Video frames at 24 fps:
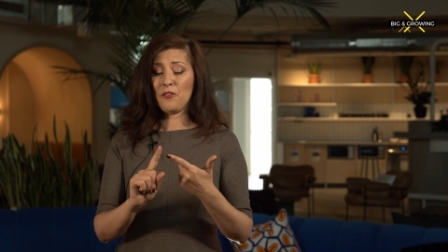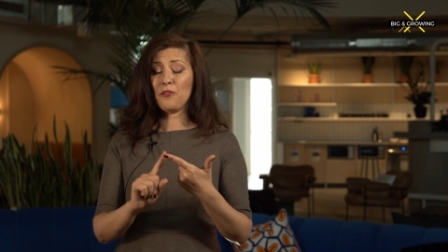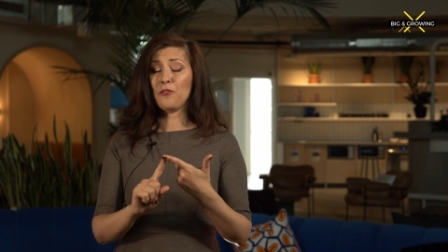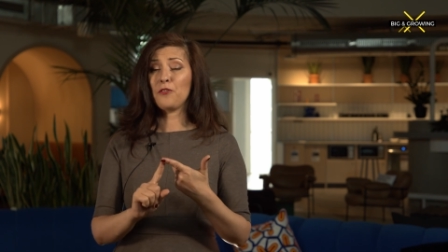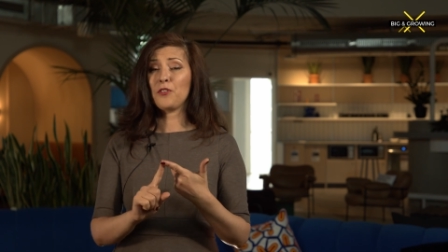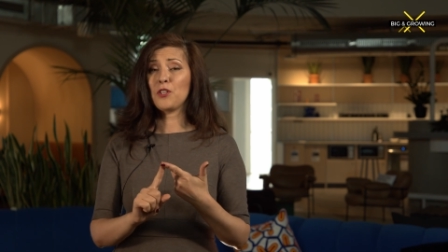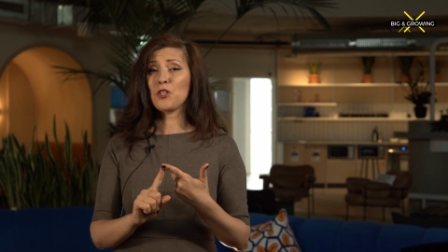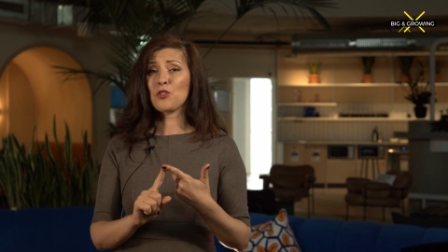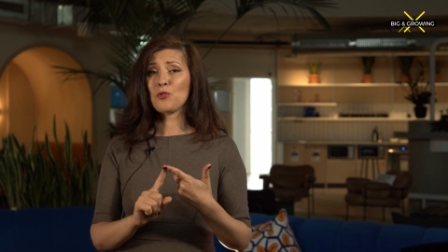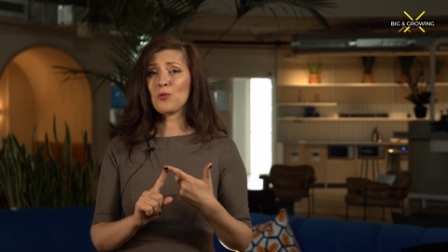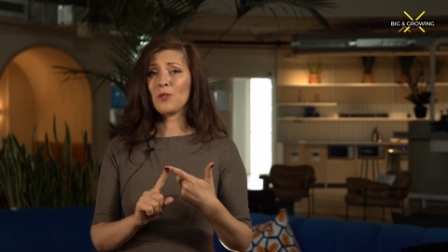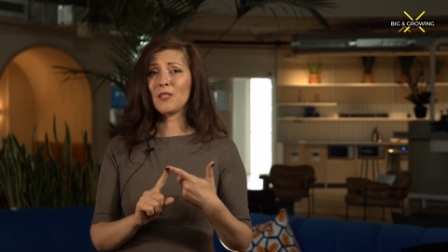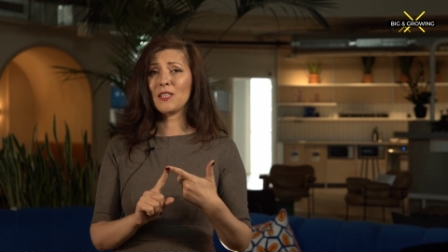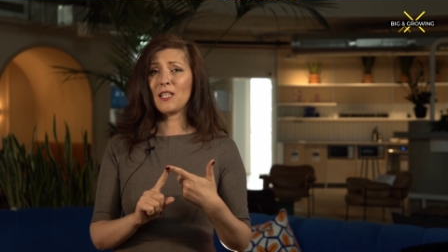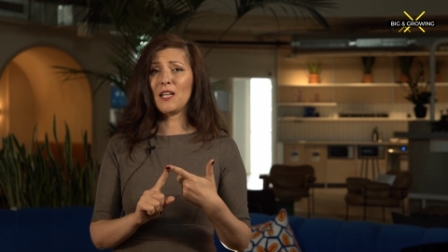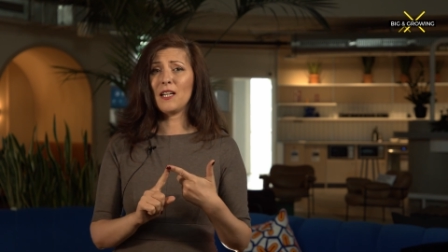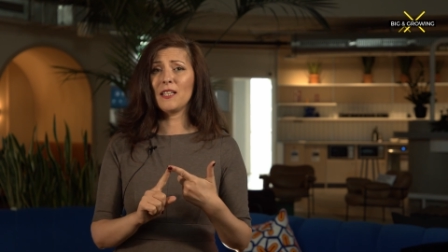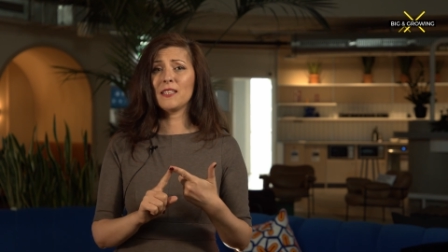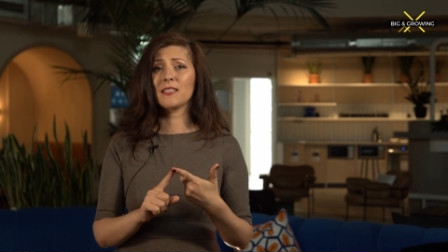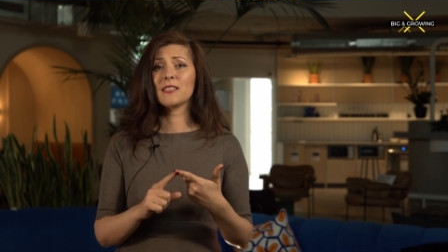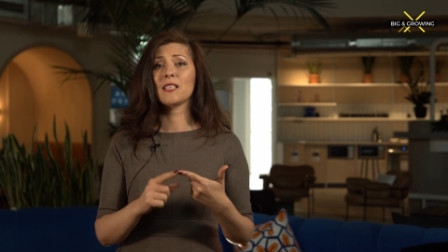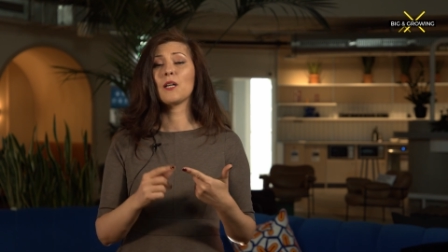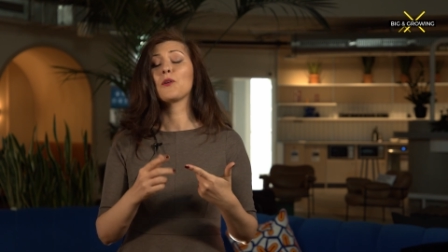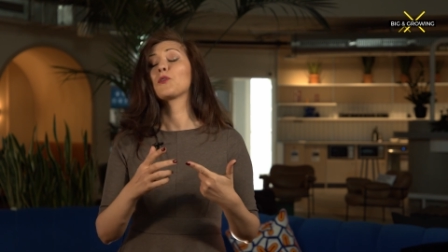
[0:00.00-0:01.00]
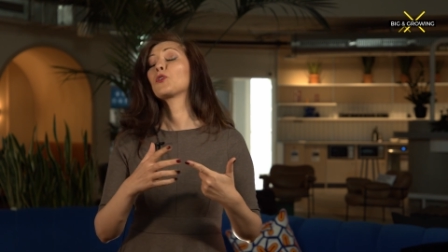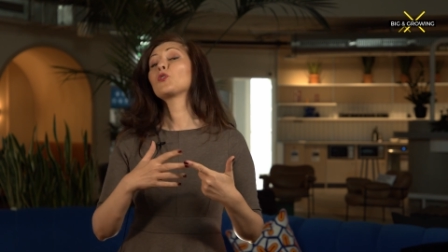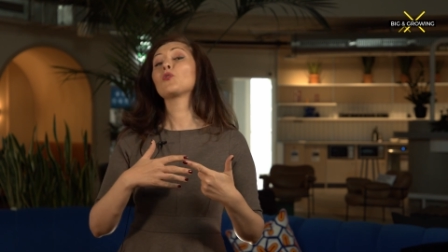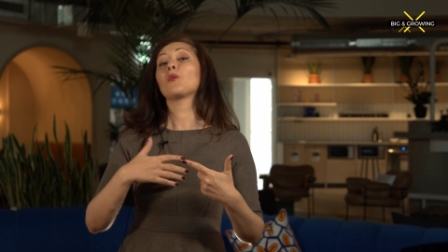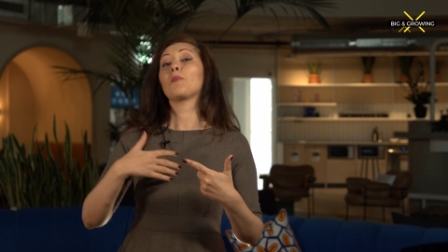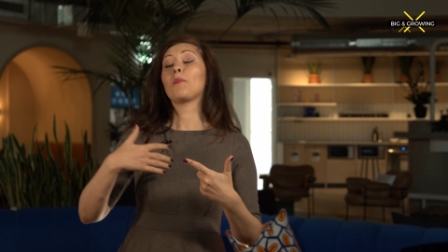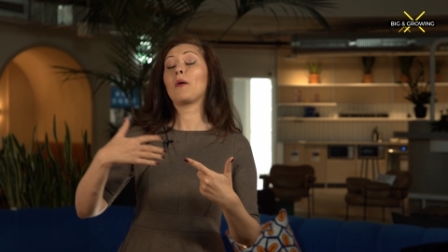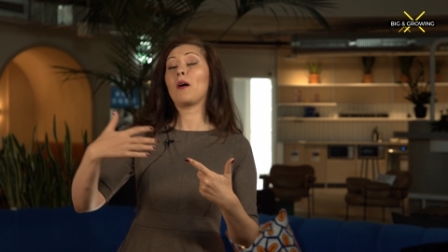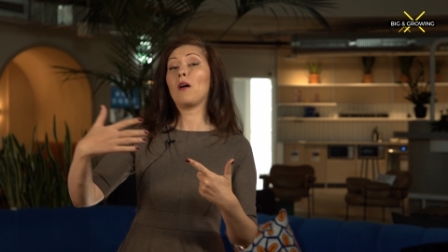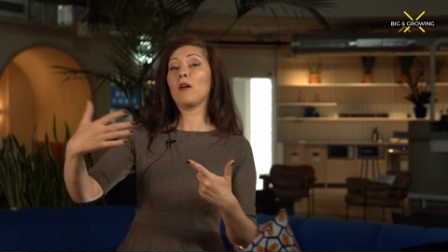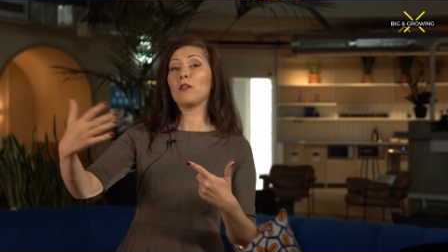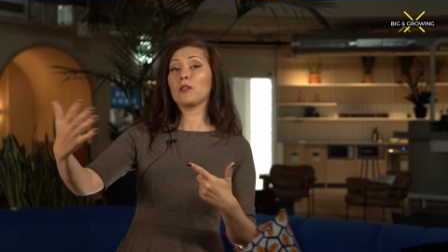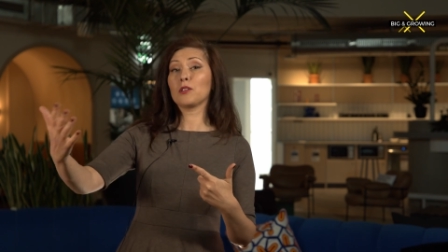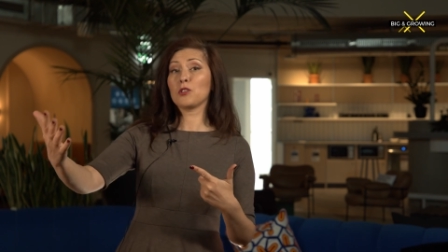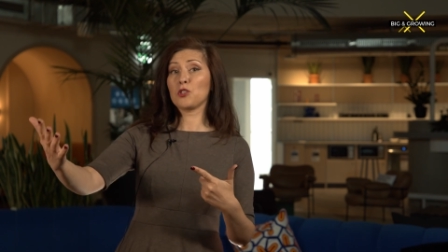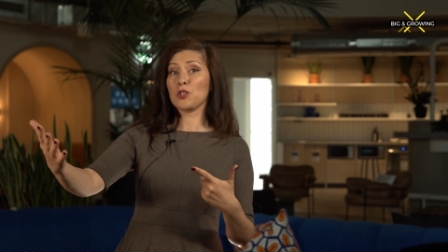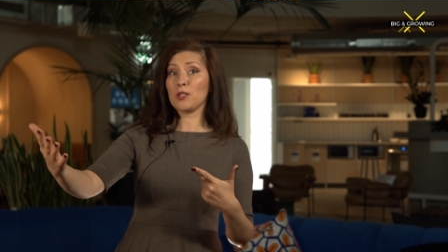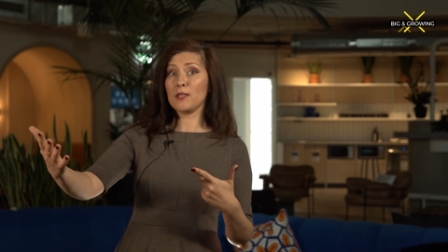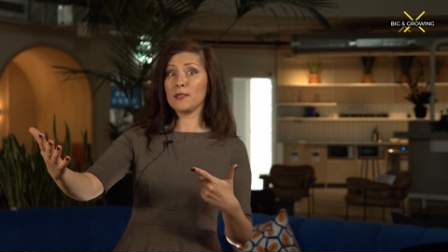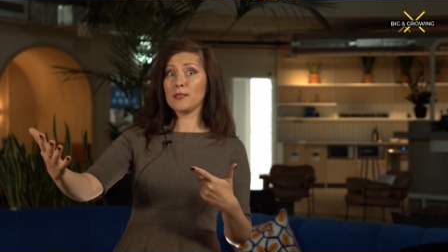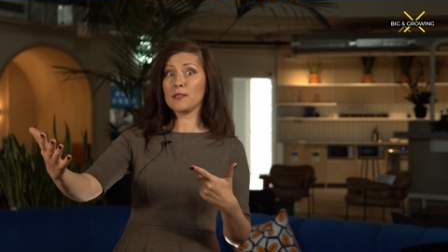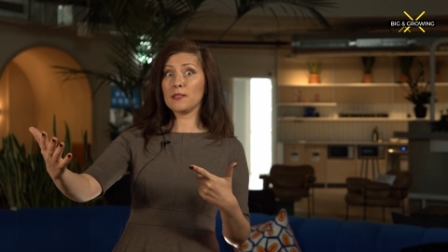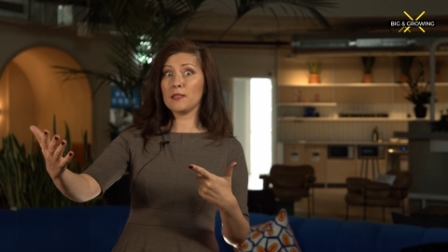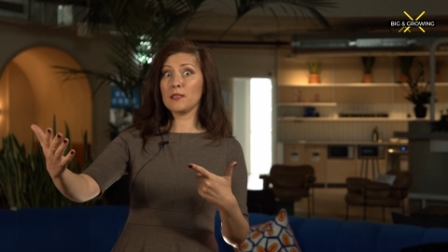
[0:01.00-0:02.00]
visualize how you
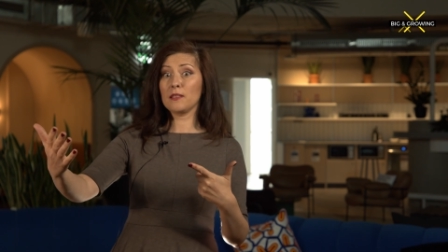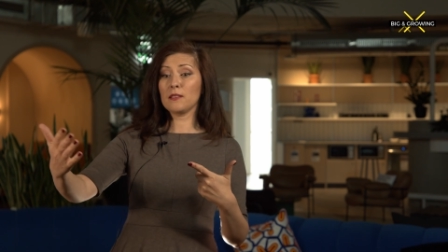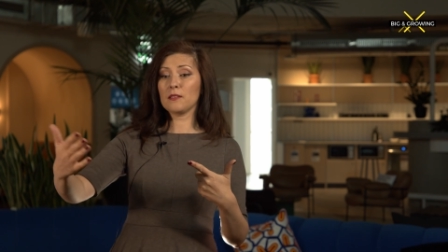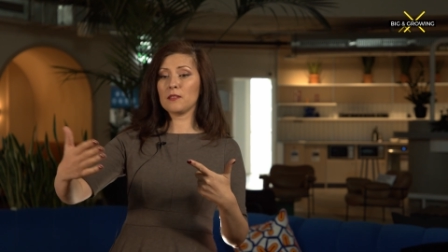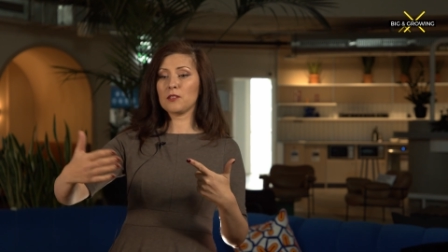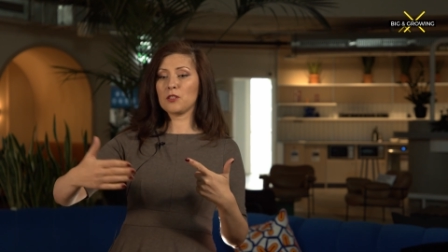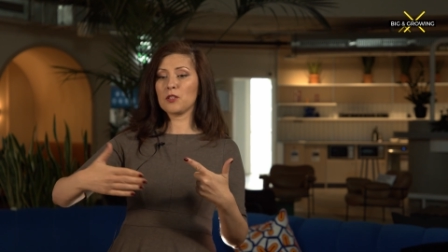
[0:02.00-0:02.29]
apologize to,